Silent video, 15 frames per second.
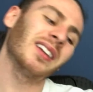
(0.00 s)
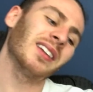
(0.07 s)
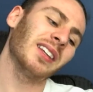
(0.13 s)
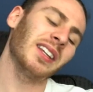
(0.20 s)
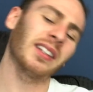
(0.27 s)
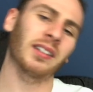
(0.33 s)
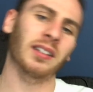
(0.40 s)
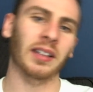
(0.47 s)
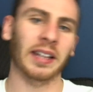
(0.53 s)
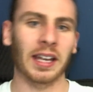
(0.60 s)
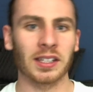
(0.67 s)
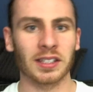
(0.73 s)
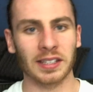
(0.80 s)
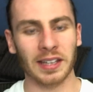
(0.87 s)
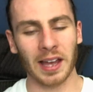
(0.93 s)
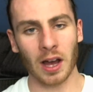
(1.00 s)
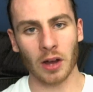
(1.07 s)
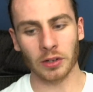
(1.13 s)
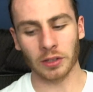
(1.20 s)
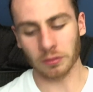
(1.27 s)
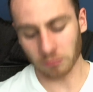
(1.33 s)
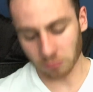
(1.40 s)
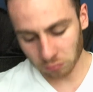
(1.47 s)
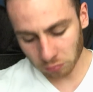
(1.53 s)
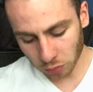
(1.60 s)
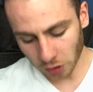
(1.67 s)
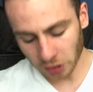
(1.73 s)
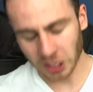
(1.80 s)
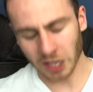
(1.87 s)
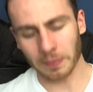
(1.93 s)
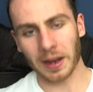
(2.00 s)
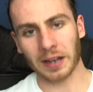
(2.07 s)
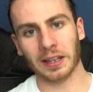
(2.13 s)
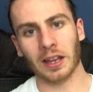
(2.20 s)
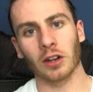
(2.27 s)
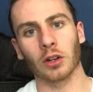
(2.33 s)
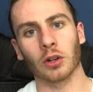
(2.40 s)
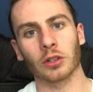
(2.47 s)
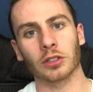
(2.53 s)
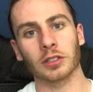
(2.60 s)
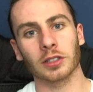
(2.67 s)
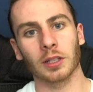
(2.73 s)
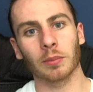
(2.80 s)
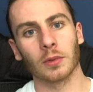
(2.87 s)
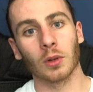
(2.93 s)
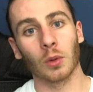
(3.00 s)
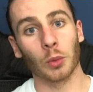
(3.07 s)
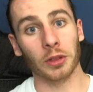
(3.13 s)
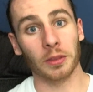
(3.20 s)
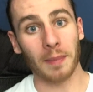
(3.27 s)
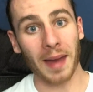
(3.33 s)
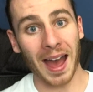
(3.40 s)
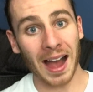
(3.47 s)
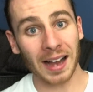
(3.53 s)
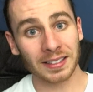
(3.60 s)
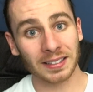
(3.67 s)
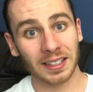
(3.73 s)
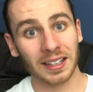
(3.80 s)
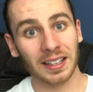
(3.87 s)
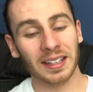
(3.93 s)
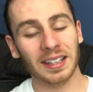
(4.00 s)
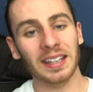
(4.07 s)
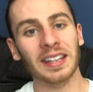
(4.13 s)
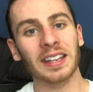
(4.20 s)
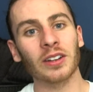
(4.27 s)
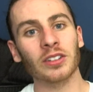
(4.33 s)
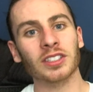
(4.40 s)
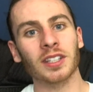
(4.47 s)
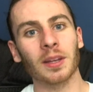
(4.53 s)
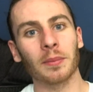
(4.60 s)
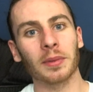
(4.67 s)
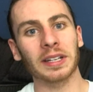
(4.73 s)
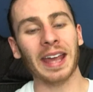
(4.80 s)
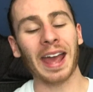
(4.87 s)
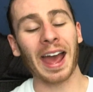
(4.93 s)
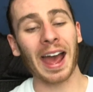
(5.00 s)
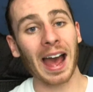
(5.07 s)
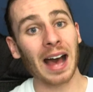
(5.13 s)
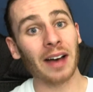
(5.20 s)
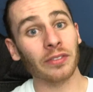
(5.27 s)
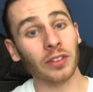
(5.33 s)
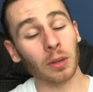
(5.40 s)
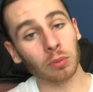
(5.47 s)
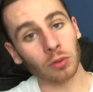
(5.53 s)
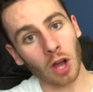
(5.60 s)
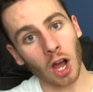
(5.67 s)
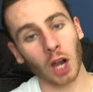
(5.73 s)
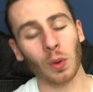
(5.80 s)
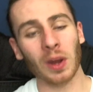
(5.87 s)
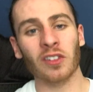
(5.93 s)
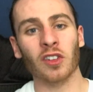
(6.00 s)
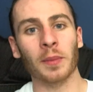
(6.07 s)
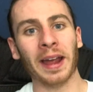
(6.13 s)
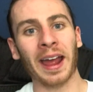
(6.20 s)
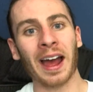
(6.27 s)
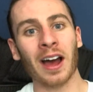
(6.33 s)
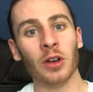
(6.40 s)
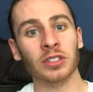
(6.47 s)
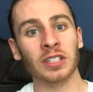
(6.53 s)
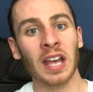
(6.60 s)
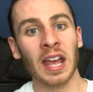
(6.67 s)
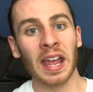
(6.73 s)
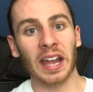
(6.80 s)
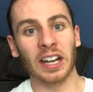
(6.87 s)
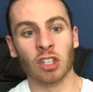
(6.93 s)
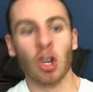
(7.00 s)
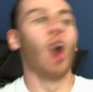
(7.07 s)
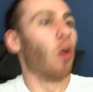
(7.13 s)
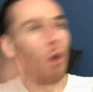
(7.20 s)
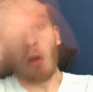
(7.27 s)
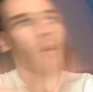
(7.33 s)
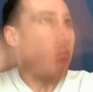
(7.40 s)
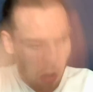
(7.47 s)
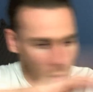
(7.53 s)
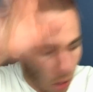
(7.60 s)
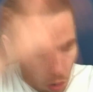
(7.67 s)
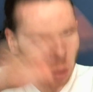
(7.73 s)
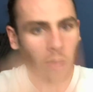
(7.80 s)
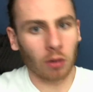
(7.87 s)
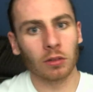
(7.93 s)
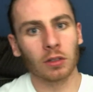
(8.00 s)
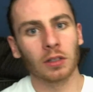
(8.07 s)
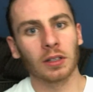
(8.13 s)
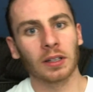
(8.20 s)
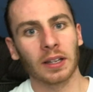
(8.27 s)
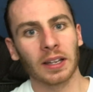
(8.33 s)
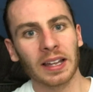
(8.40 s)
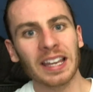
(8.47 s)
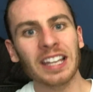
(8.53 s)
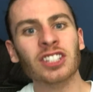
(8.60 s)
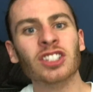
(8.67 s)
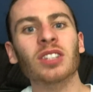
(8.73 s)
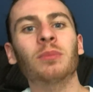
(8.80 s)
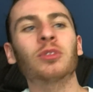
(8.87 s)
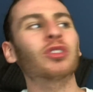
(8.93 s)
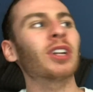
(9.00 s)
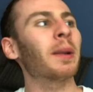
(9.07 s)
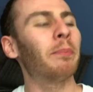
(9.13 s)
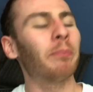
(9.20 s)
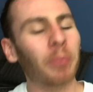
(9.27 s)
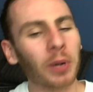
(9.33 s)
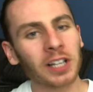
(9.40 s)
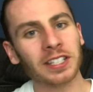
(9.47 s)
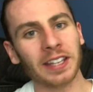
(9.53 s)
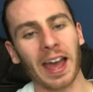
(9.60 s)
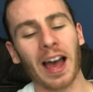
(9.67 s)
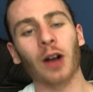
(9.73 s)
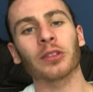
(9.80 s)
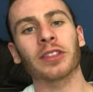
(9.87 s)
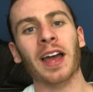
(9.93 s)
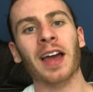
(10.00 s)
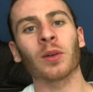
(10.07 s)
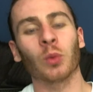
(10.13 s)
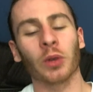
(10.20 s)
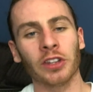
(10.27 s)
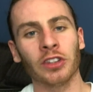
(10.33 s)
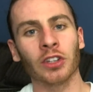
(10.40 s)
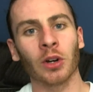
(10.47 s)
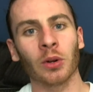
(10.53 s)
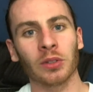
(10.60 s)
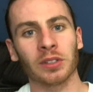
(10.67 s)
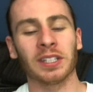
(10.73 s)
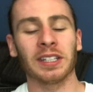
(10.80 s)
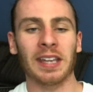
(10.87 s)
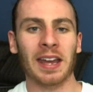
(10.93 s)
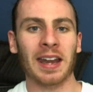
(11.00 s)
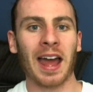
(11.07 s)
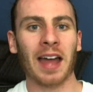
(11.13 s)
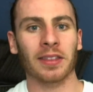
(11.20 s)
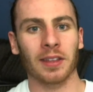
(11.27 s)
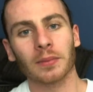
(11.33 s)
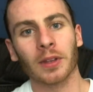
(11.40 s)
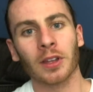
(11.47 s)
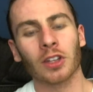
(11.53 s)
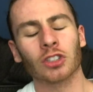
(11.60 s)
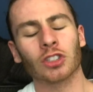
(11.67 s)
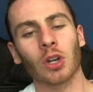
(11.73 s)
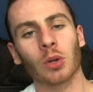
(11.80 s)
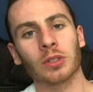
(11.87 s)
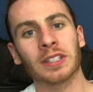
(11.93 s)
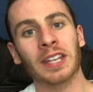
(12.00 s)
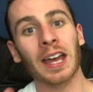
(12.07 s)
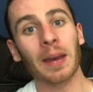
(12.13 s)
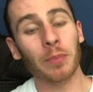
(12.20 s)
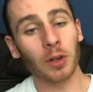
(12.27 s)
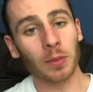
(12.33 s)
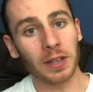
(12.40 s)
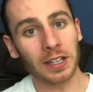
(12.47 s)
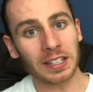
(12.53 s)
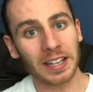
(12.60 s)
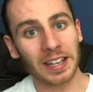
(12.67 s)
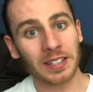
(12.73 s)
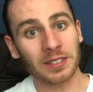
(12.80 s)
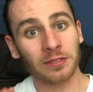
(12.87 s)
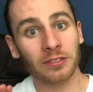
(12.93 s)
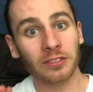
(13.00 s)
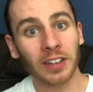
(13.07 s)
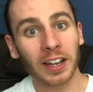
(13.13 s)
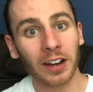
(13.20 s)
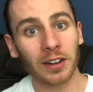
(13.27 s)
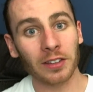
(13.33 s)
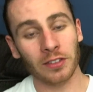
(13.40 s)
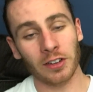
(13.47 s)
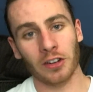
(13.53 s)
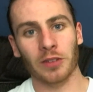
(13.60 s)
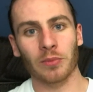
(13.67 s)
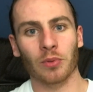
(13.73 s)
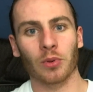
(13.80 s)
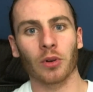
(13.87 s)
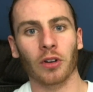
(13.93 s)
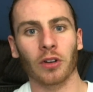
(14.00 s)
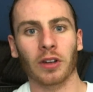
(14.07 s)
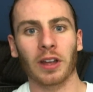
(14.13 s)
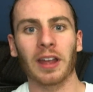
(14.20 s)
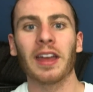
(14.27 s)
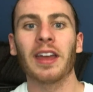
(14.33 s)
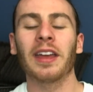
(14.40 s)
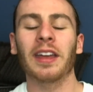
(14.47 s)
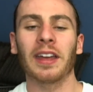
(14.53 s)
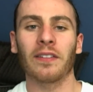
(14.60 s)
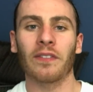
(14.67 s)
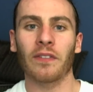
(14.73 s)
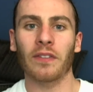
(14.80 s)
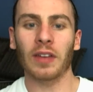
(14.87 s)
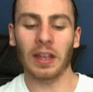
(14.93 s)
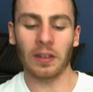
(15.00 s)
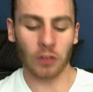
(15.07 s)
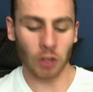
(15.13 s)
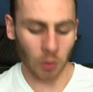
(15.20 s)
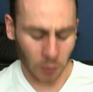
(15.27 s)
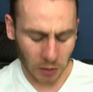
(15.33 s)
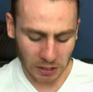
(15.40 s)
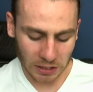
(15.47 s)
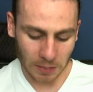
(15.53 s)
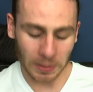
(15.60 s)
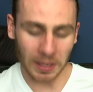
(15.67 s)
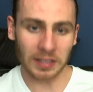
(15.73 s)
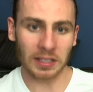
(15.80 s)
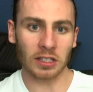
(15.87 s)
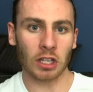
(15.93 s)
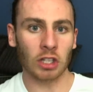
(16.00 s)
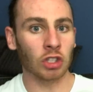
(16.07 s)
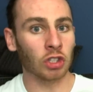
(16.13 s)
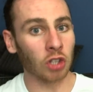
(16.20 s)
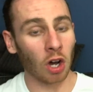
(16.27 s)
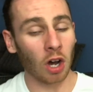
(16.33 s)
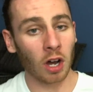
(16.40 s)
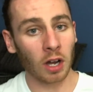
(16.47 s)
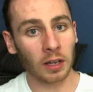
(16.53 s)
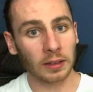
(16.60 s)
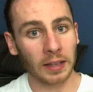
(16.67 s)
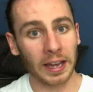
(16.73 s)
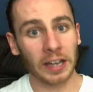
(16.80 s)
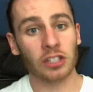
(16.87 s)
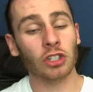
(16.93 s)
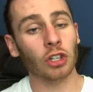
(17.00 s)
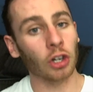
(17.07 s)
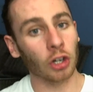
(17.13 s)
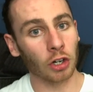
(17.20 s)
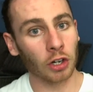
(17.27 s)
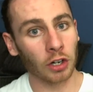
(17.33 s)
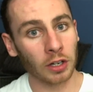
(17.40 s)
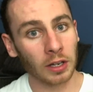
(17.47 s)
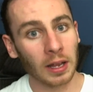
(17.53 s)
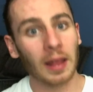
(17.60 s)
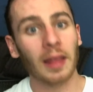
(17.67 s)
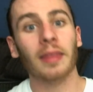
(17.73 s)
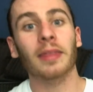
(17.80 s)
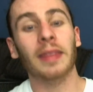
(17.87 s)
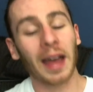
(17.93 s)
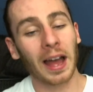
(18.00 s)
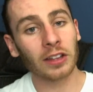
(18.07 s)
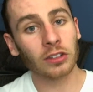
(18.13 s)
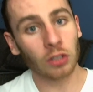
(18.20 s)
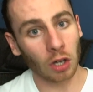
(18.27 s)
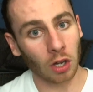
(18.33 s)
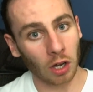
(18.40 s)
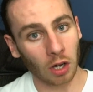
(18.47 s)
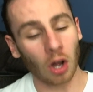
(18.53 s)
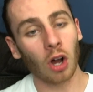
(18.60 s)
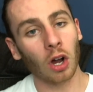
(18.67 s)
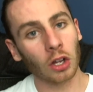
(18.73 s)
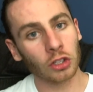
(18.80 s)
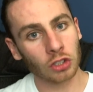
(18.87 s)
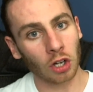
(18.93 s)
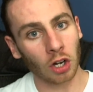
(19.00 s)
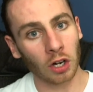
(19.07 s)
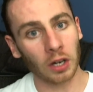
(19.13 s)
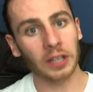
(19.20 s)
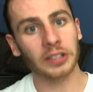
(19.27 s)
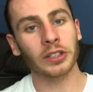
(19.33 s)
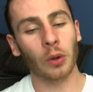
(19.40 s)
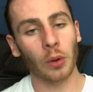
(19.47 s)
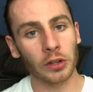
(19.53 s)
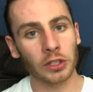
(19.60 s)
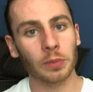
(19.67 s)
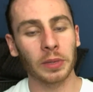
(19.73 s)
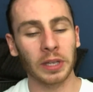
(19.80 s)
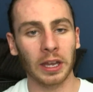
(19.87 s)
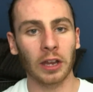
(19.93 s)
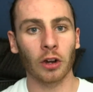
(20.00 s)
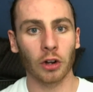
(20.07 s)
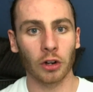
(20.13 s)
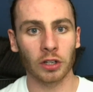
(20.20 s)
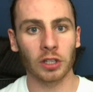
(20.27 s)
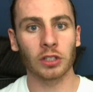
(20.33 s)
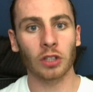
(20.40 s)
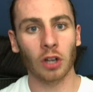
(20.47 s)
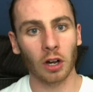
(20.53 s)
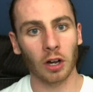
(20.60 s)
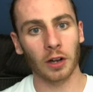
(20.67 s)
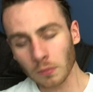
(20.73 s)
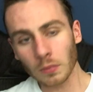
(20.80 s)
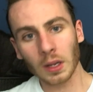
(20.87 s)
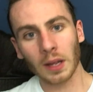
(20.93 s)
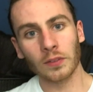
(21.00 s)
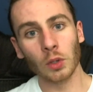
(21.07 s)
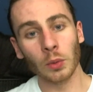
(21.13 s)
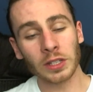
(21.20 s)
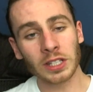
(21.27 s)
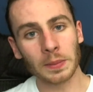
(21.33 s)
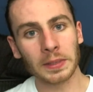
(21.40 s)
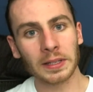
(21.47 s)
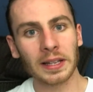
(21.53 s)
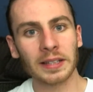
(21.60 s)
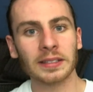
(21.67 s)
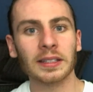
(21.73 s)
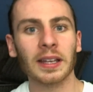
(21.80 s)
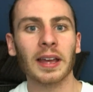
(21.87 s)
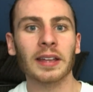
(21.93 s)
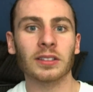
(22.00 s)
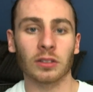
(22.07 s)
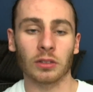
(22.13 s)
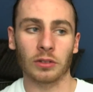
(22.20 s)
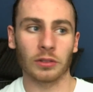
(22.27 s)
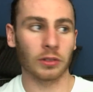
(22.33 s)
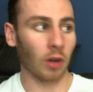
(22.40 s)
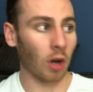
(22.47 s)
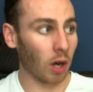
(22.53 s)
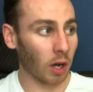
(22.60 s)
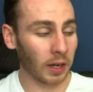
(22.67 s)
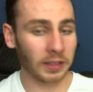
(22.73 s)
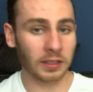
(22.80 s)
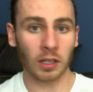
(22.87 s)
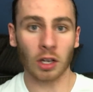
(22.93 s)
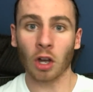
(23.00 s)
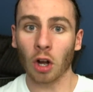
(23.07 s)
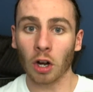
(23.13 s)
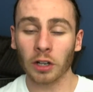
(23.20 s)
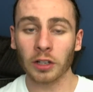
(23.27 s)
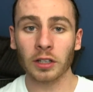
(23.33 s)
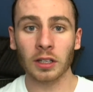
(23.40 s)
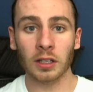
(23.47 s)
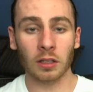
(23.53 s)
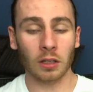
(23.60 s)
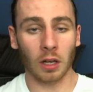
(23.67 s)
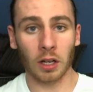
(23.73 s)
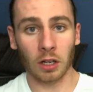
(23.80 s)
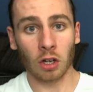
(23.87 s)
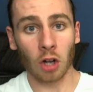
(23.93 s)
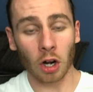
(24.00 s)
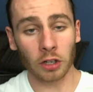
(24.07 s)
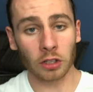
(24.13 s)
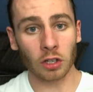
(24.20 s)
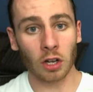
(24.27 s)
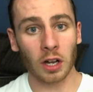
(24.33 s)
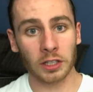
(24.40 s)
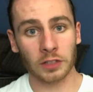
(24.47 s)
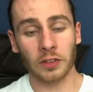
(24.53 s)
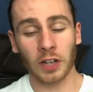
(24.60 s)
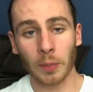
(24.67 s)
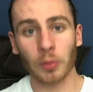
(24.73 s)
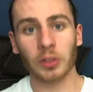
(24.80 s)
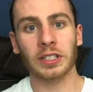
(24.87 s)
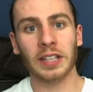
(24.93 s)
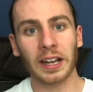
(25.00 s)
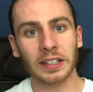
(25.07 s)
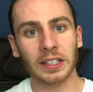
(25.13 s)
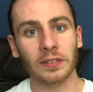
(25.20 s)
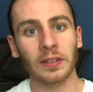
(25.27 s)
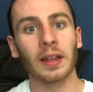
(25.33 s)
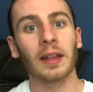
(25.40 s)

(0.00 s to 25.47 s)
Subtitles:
he'd glance out and put his head back down and go to sleep. With Max, he hears somebody half a block away from my house, and he's trying to bust out that window to get at them. So temperament is very, very important, okay? If you're reading something that says a dog likes to herd, that dog, odds are, is going to be a herding dog. If you read something that says dog is a guard dog, is very protective,